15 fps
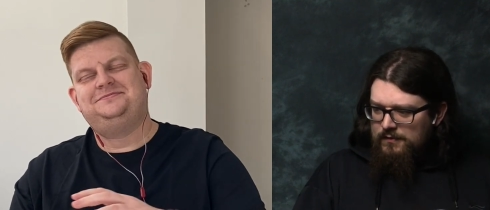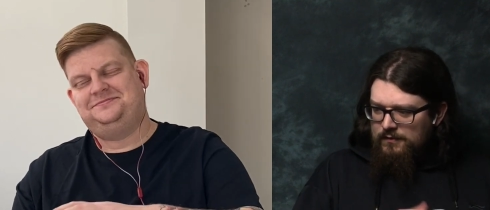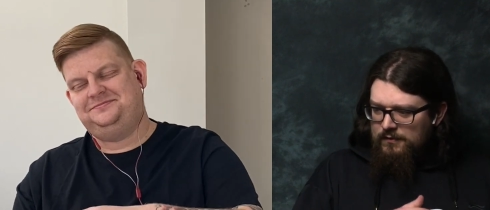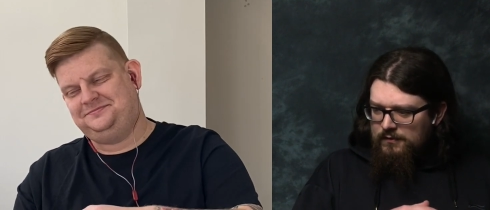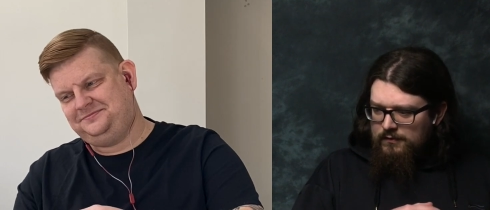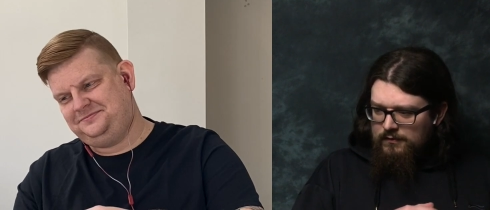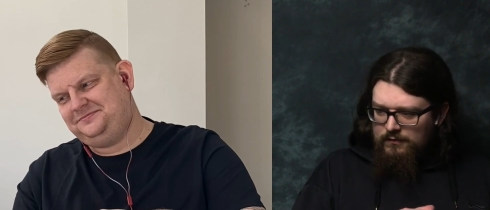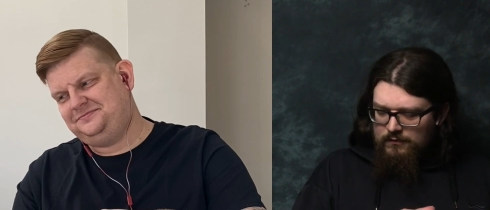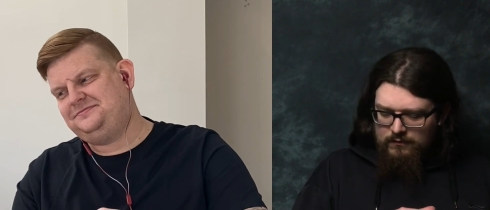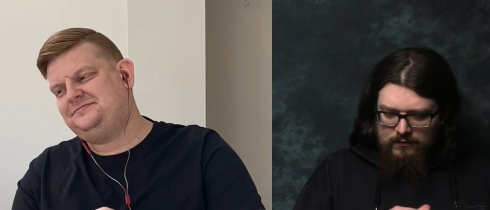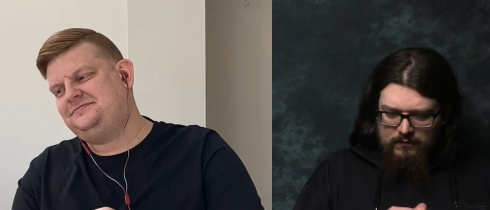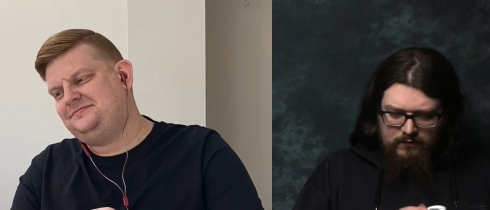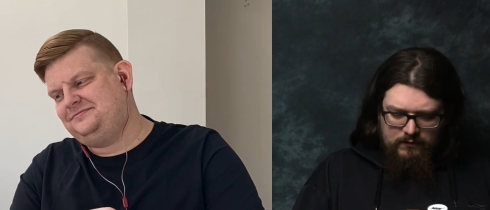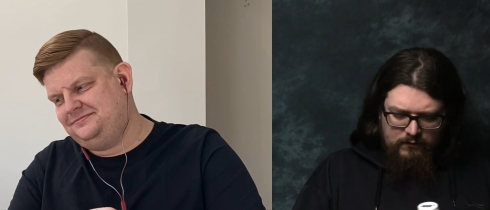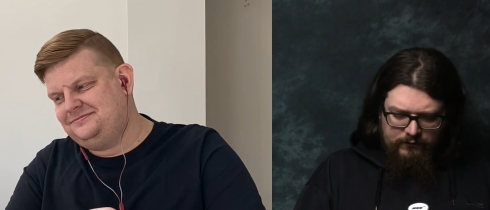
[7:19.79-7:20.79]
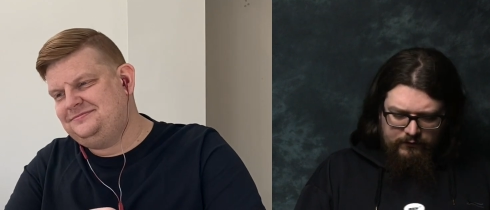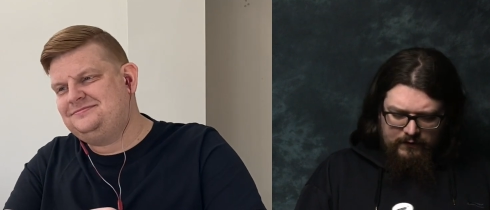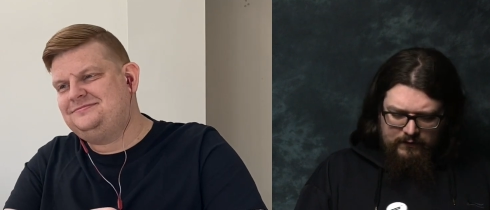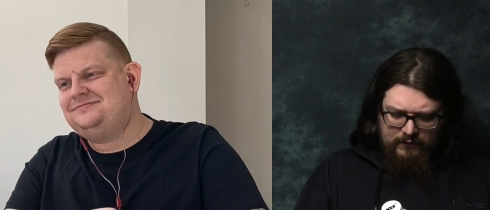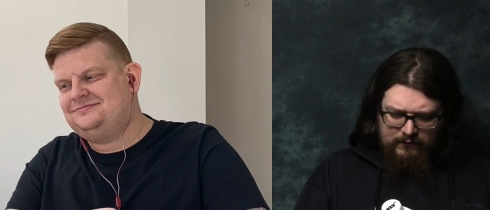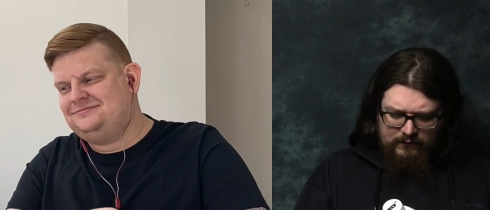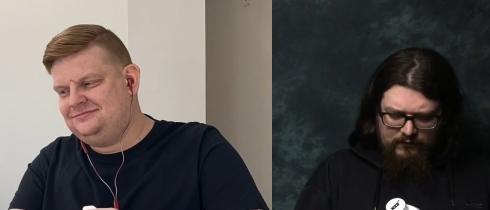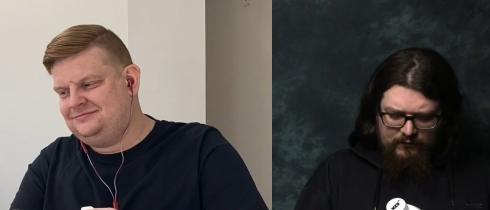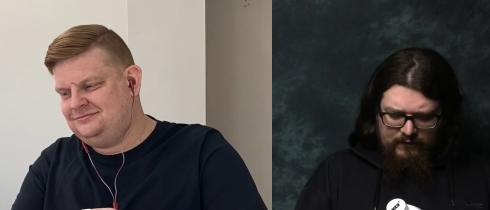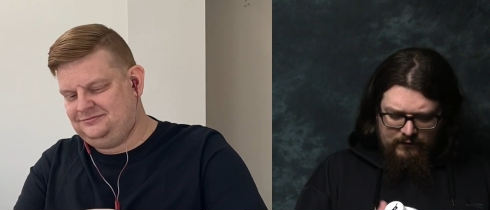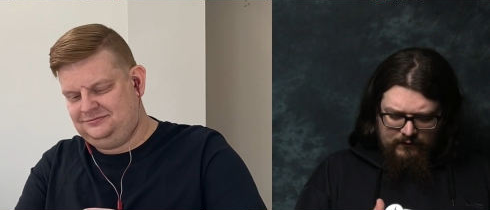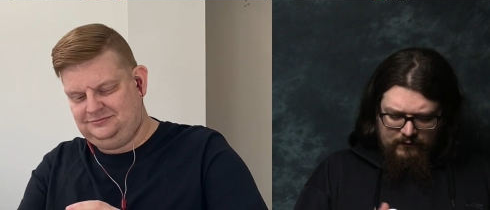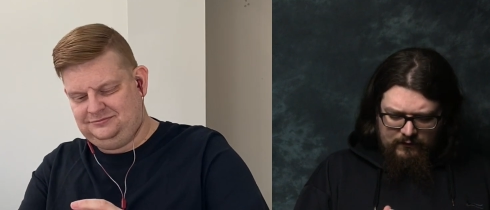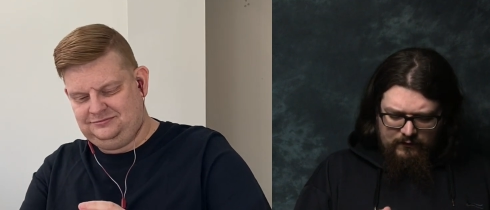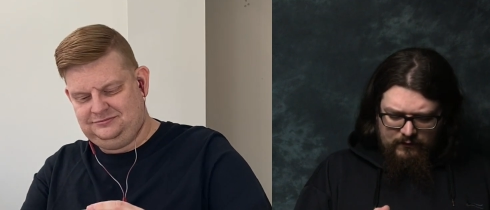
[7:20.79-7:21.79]
Speaker 1: I said
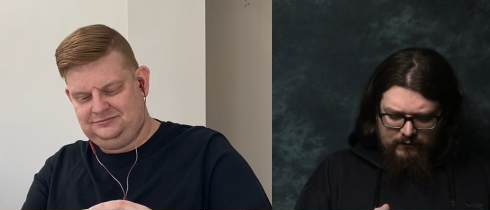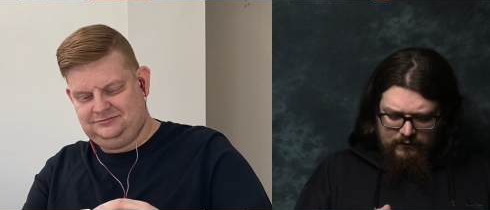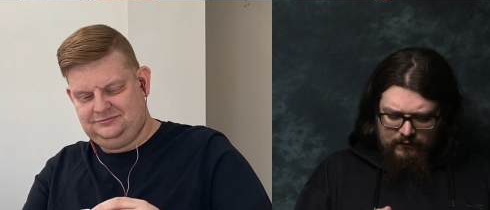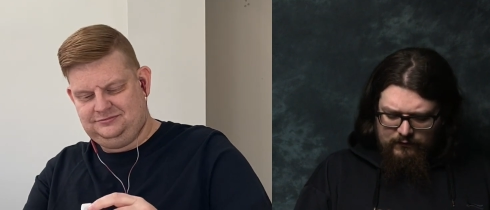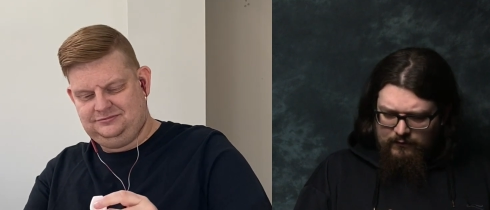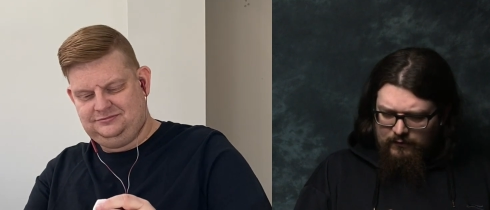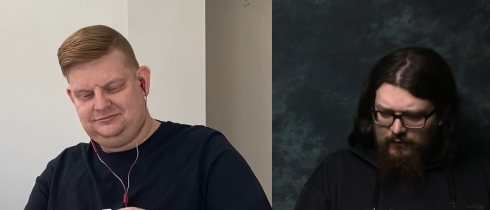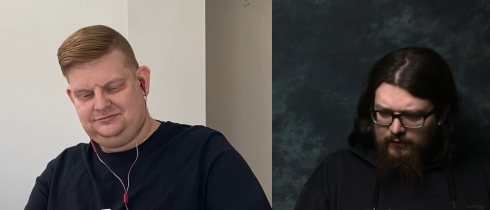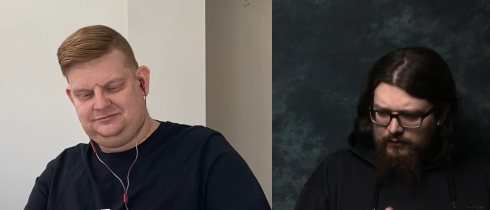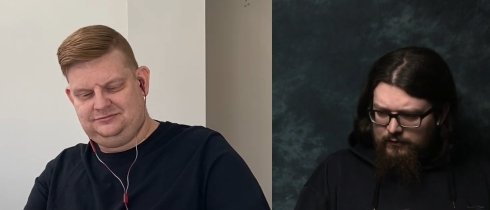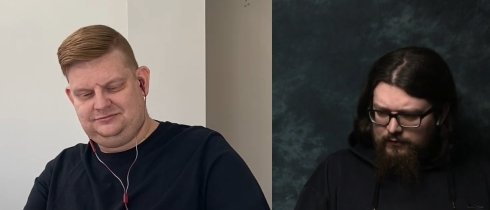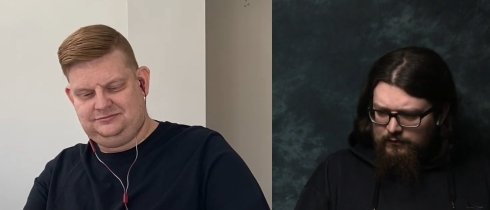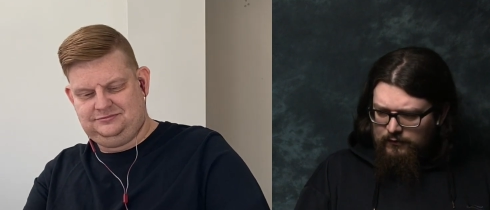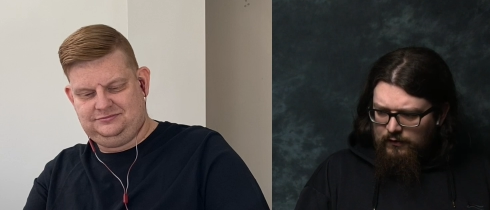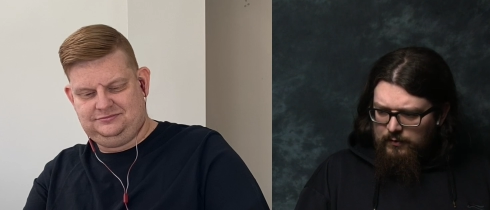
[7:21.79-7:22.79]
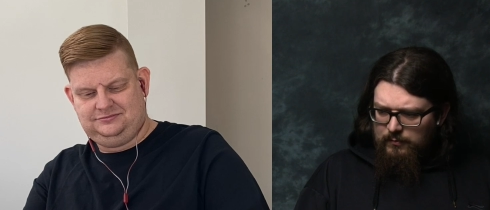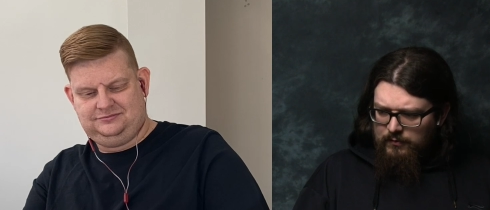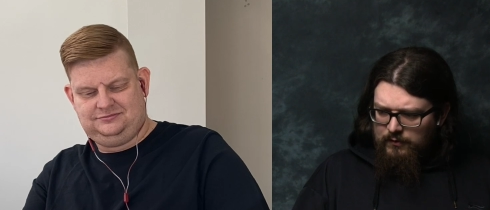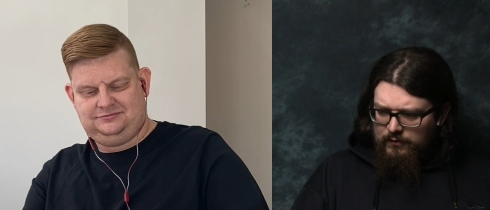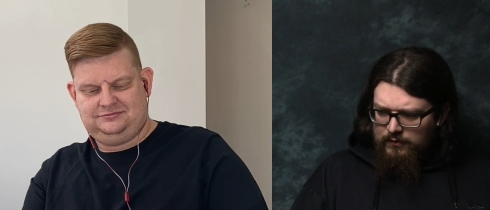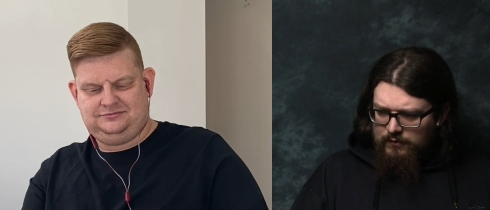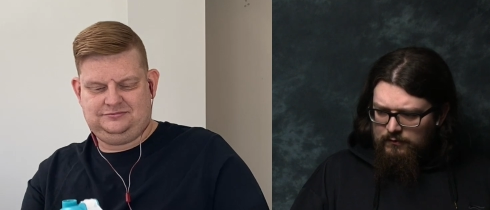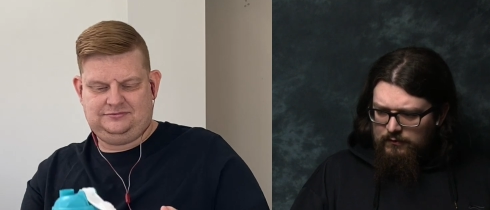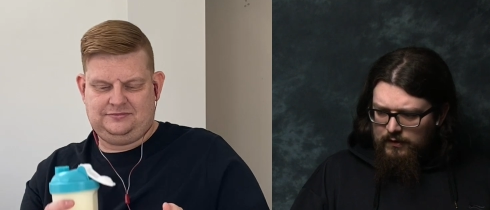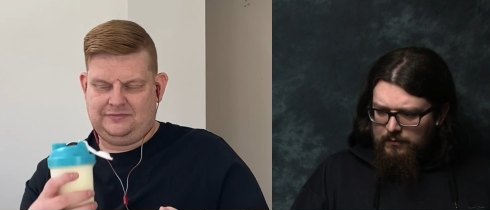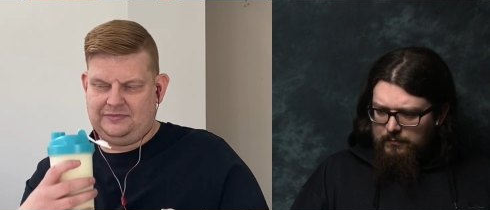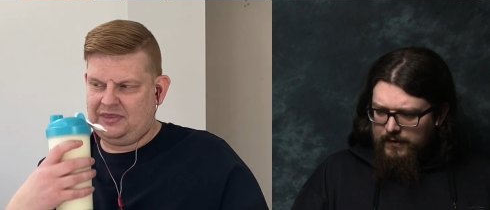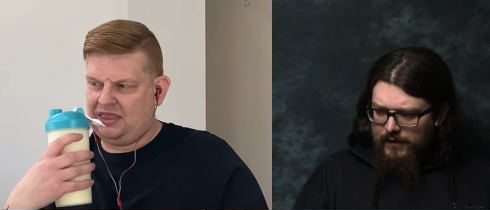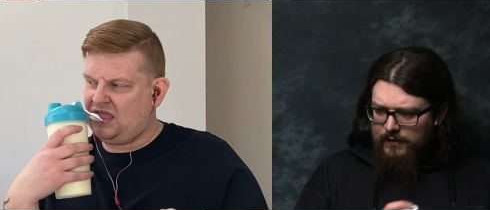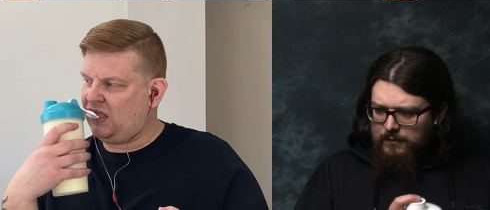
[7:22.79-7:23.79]
it's not a good time, can you ring
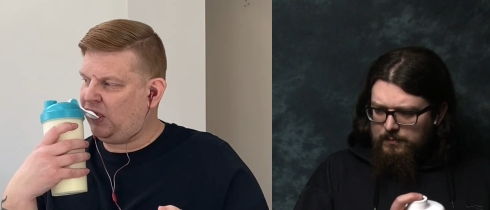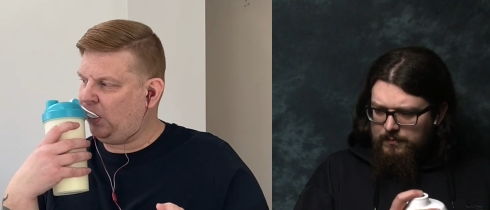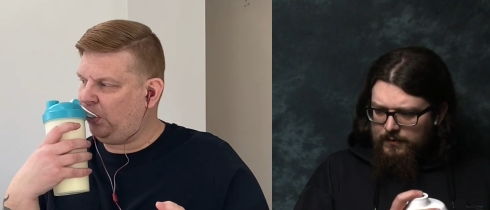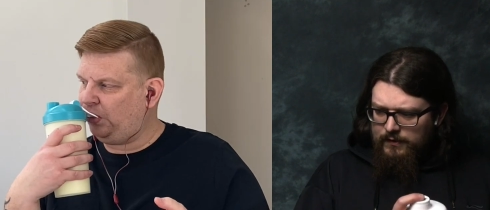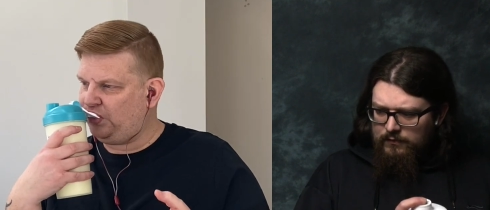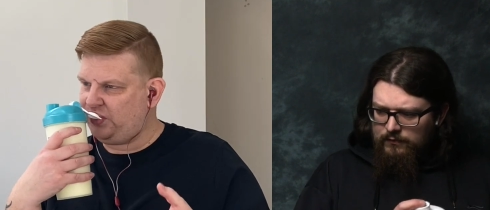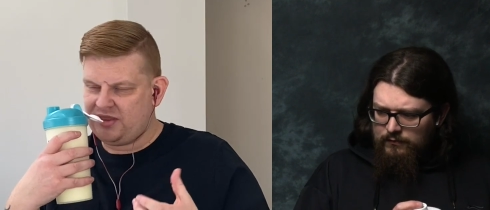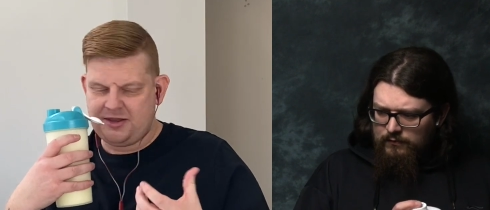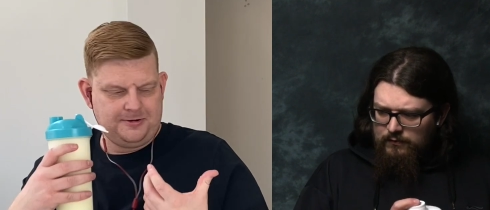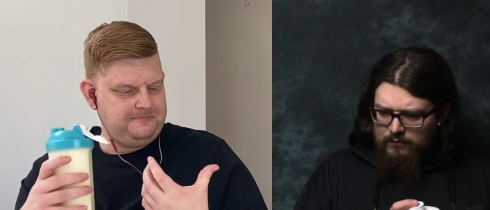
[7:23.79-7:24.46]
back please?